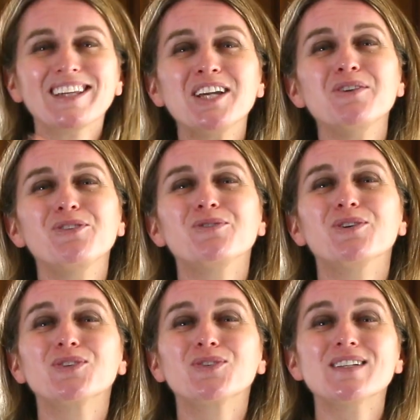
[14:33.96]
if you
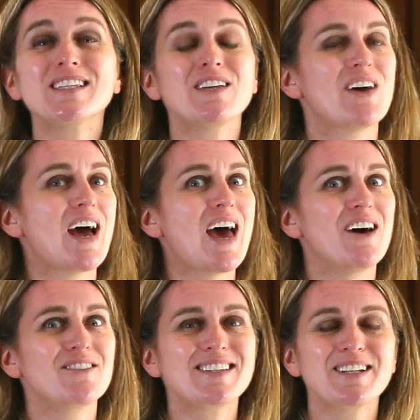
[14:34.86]
want to receive
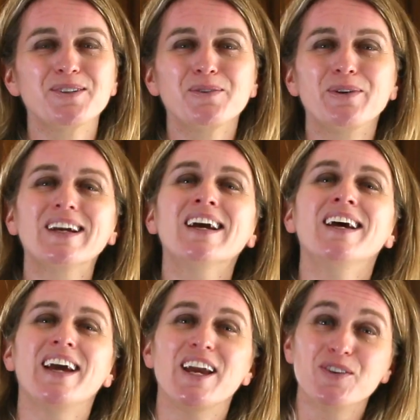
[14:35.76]
every single week
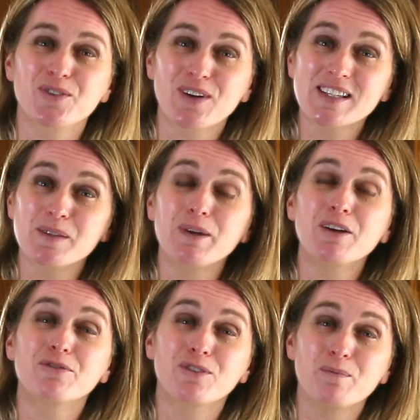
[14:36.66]
a new recipe
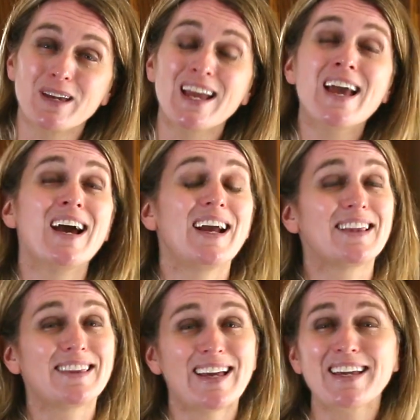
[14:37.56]
from me.
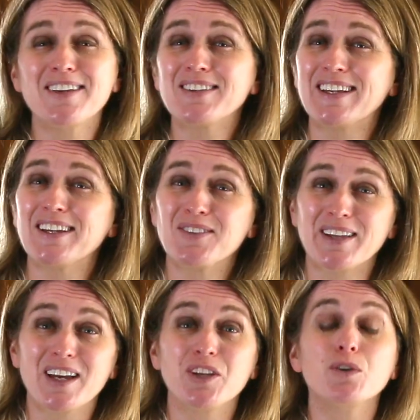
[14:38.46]
And thank
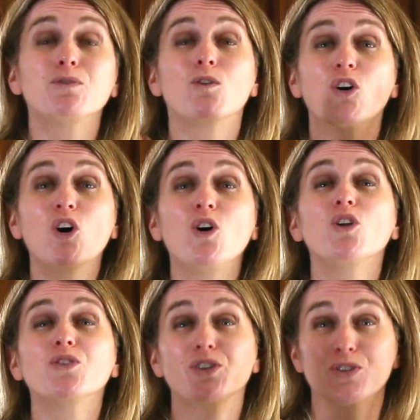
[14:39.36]
you for
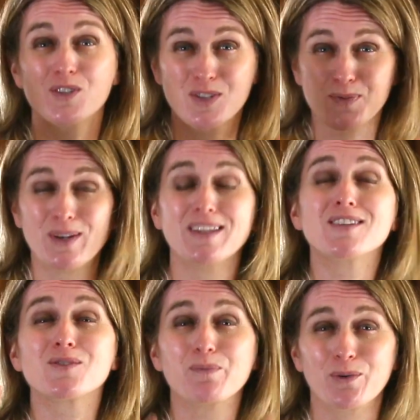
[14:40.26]
all your sweet
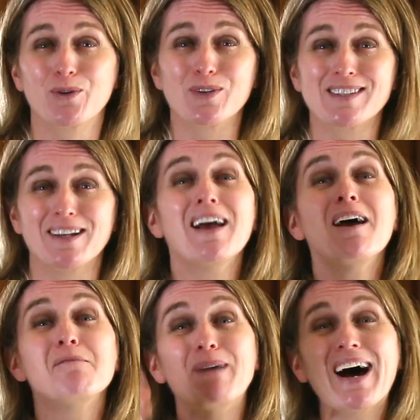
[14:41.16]
support.
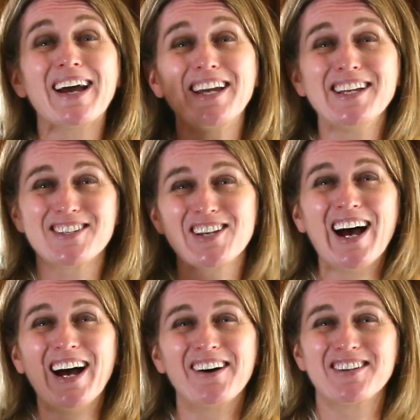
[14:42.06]
Bye.
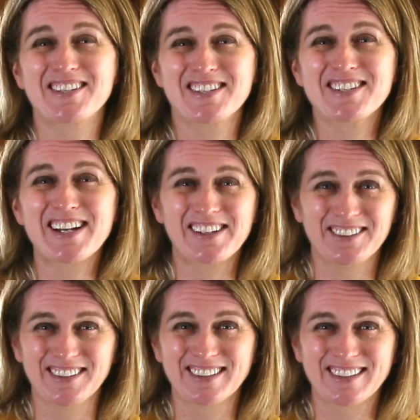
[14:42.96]
Ciao. Ciao.